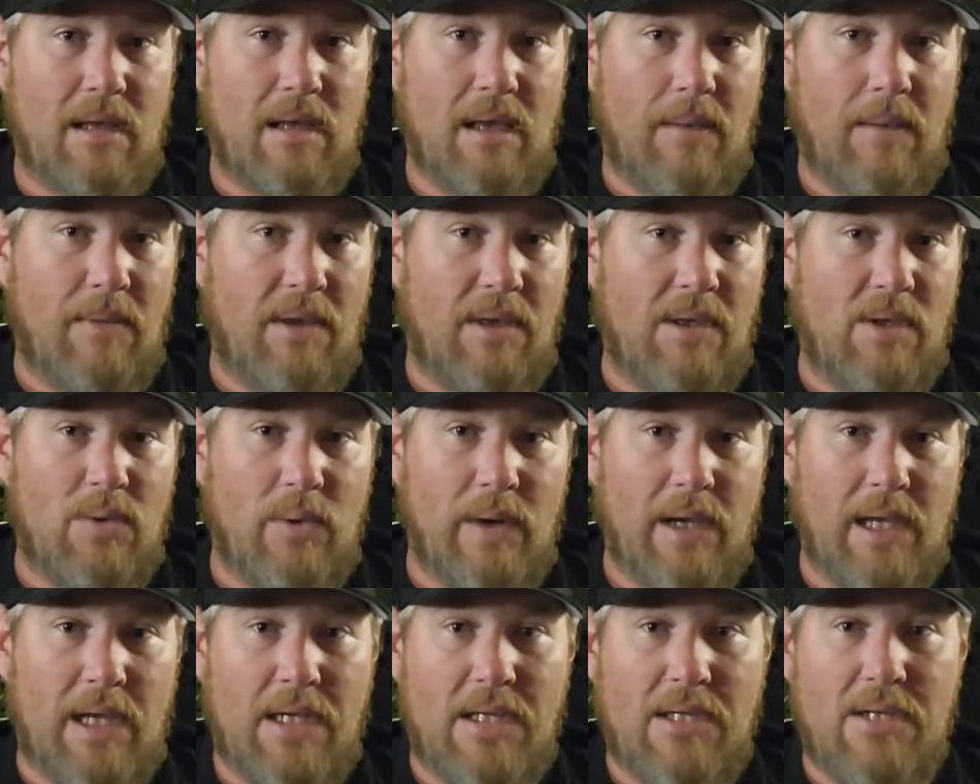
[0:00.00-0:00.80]
in
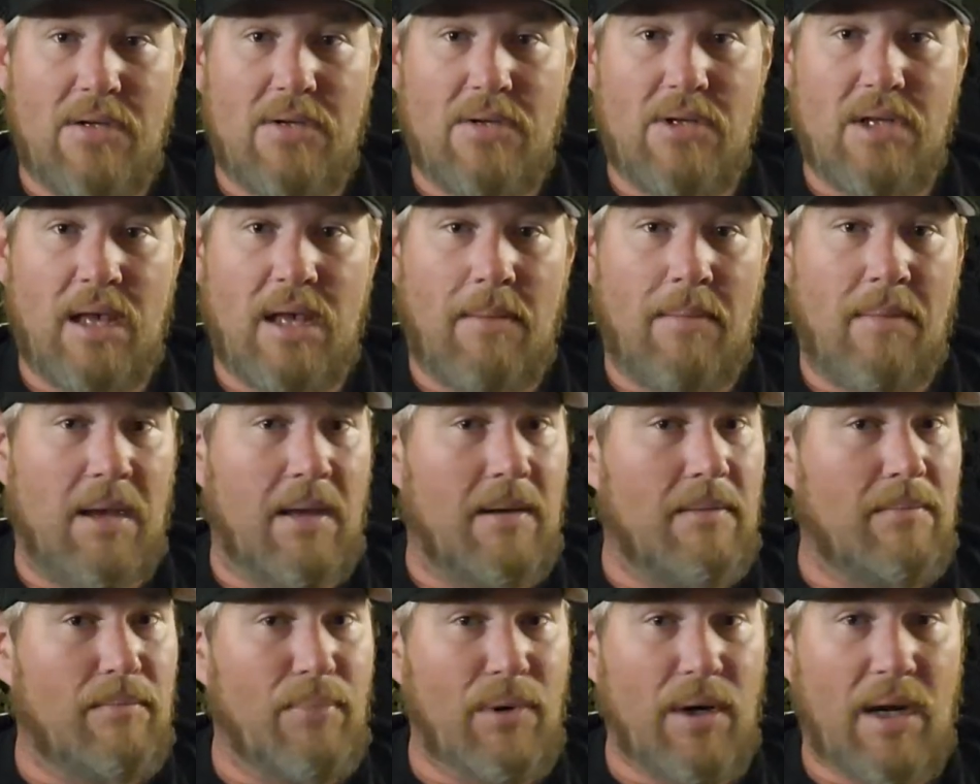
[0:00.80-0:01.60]
between us or
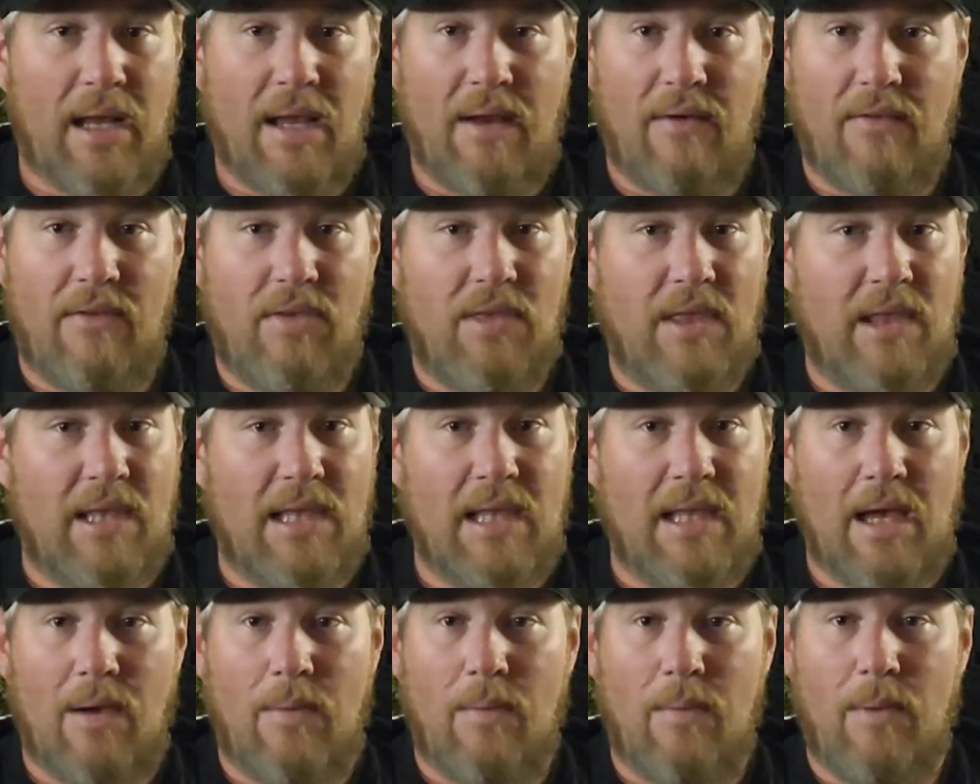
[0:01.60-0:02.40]
something, I'd bring
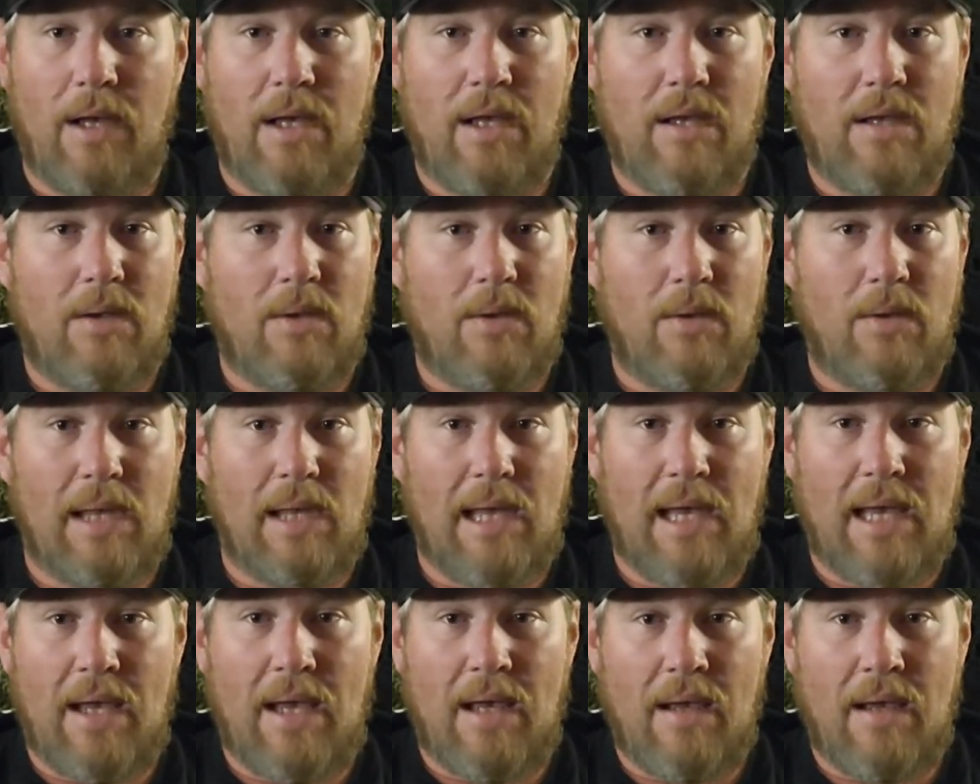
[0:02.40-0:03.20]
everything down. We could do
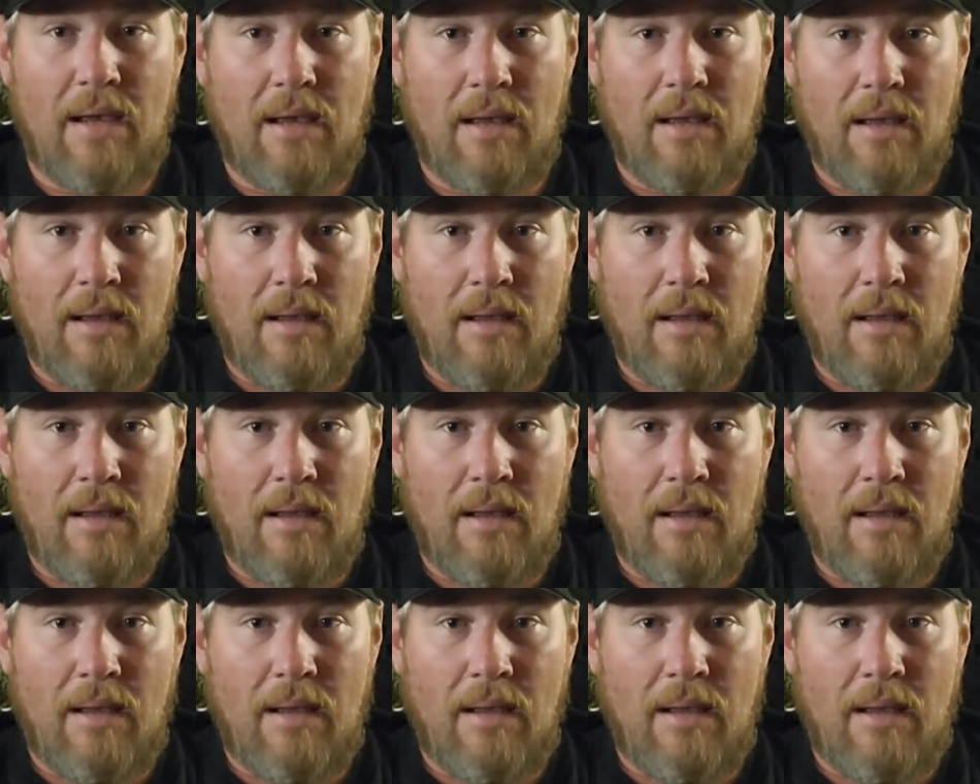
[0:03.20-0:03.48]
that.